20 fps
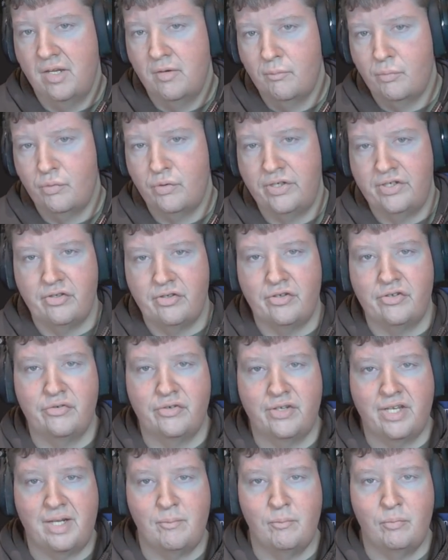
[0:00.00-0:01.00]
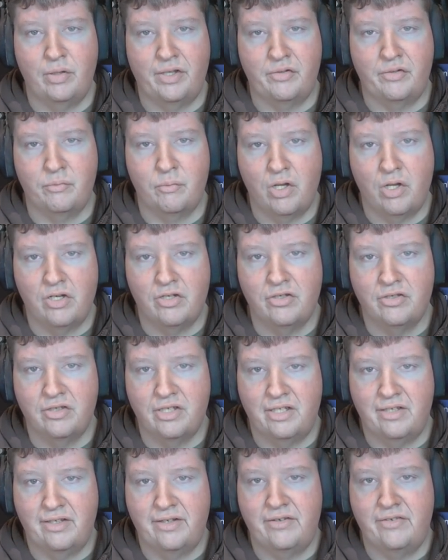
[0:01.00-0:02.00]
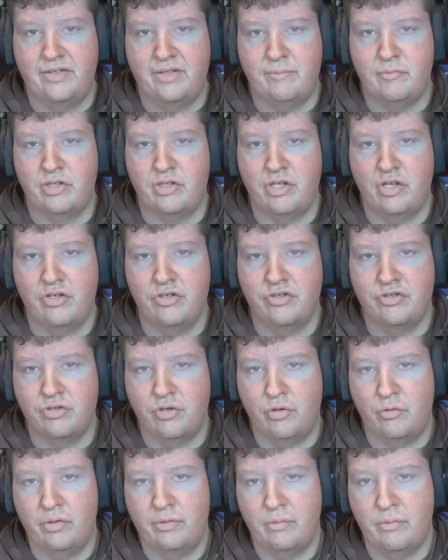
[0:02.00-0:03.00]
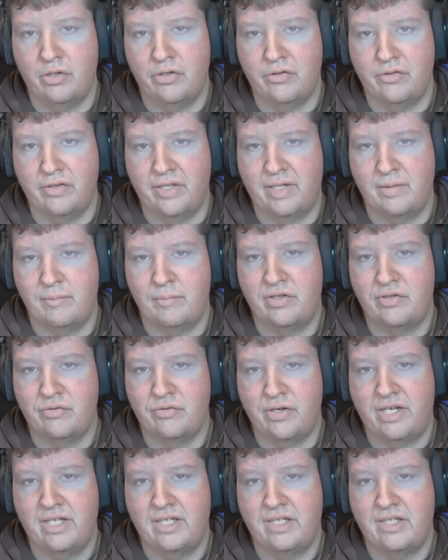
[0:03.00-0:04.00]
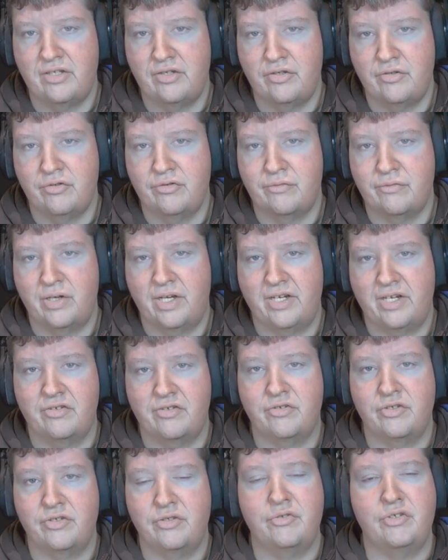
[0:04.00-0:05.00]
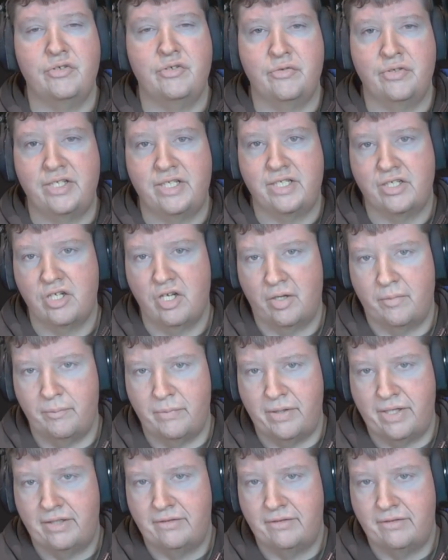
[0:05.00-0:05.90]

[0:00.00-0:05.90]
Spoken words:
Priests also gain Blessed Water, allowing them to conjure holy water that can be traded and used for extra utility in combat.